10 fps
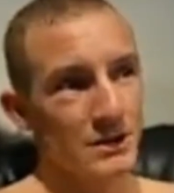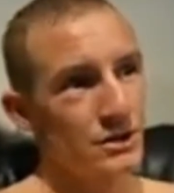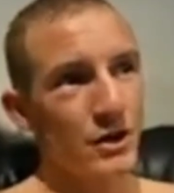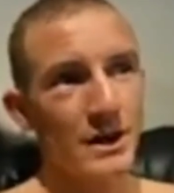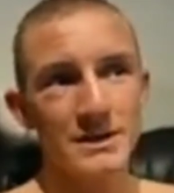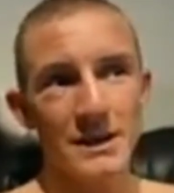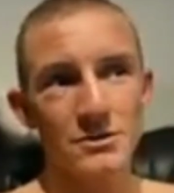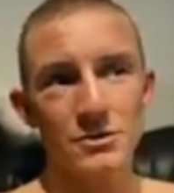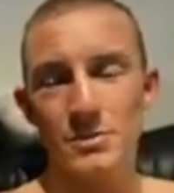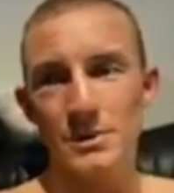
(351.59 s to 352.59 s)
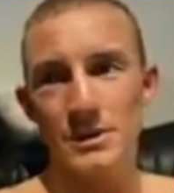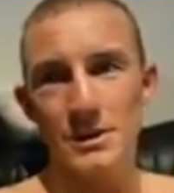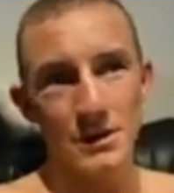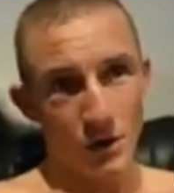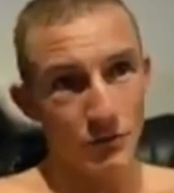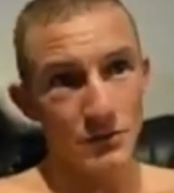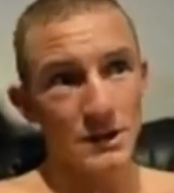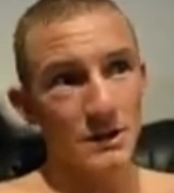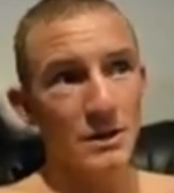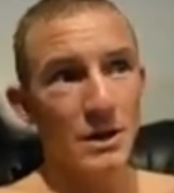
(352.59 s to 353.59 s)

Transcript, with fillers: It's a great setup, and obviously,